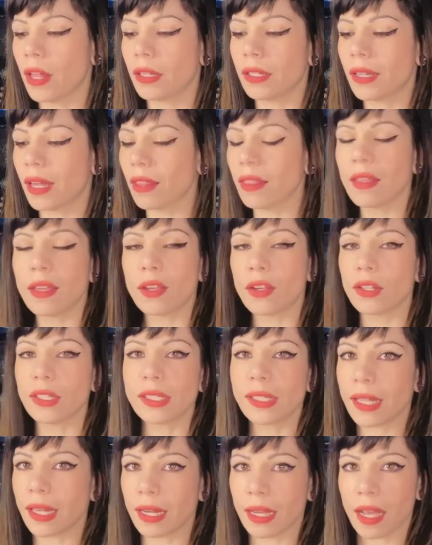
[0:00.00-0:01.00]
Nothing
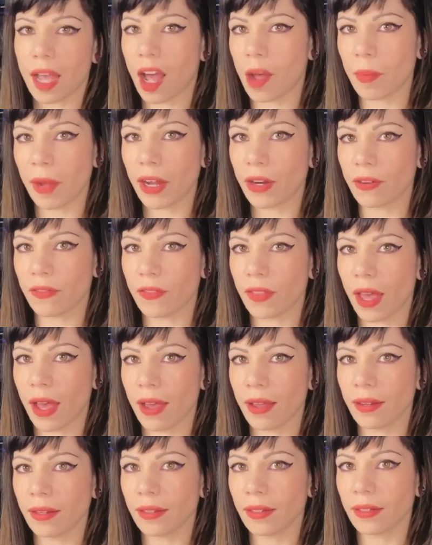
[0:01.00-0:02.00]
good's gonna come out of
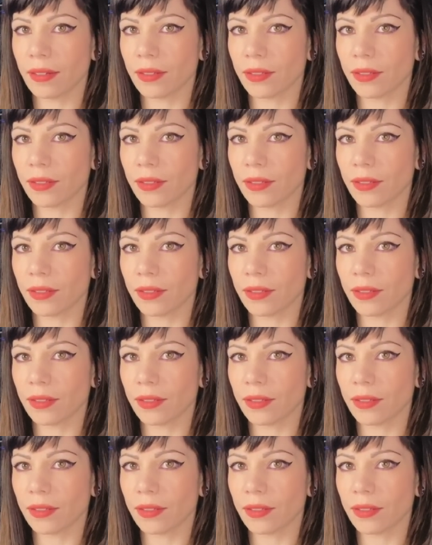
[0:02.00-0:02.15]
that.